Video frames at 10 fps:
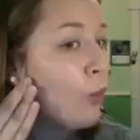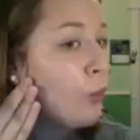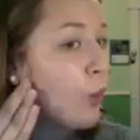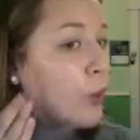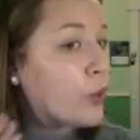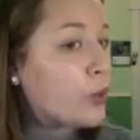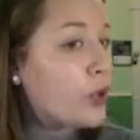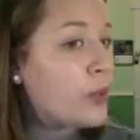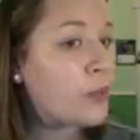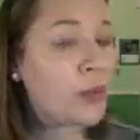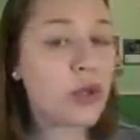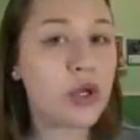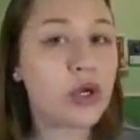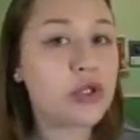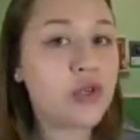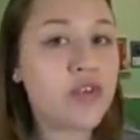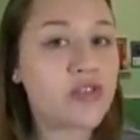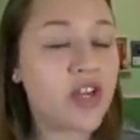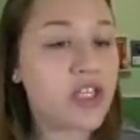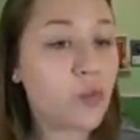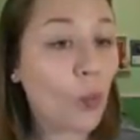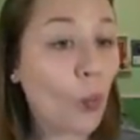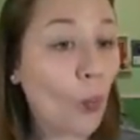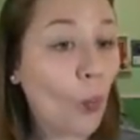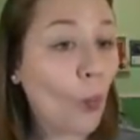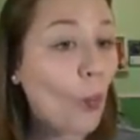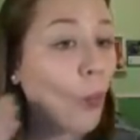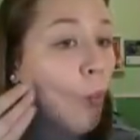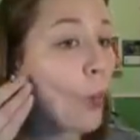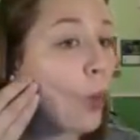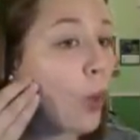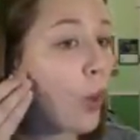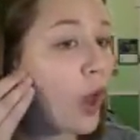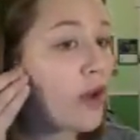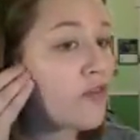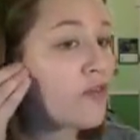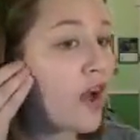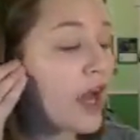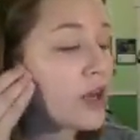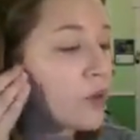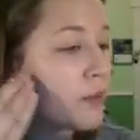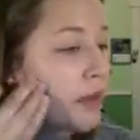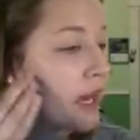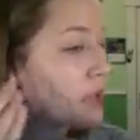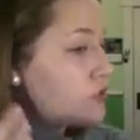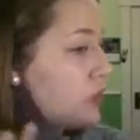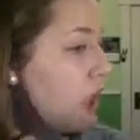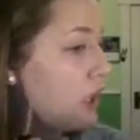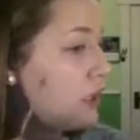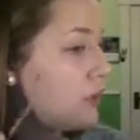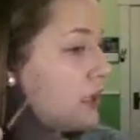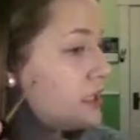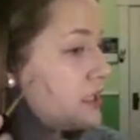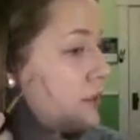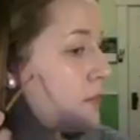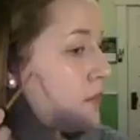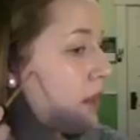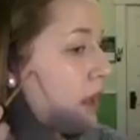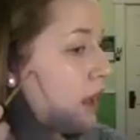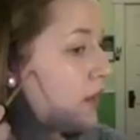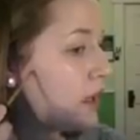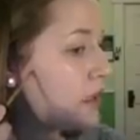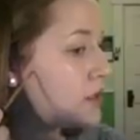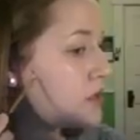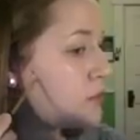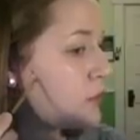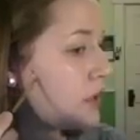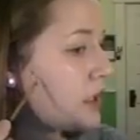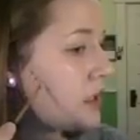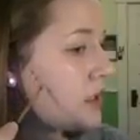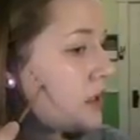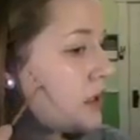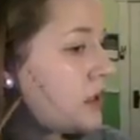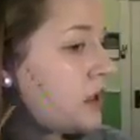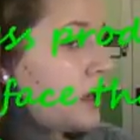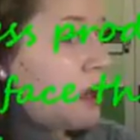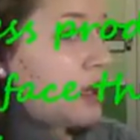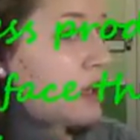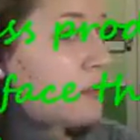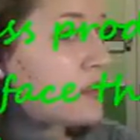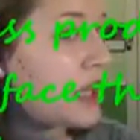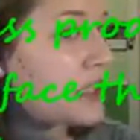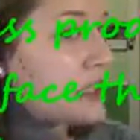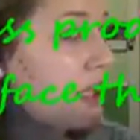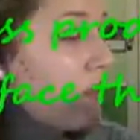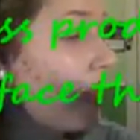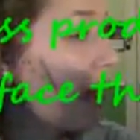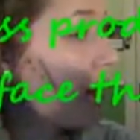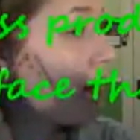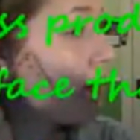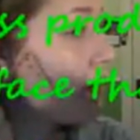So I usually, do the fish face and find where my natural hollow is, and then I just put a couple dots like that.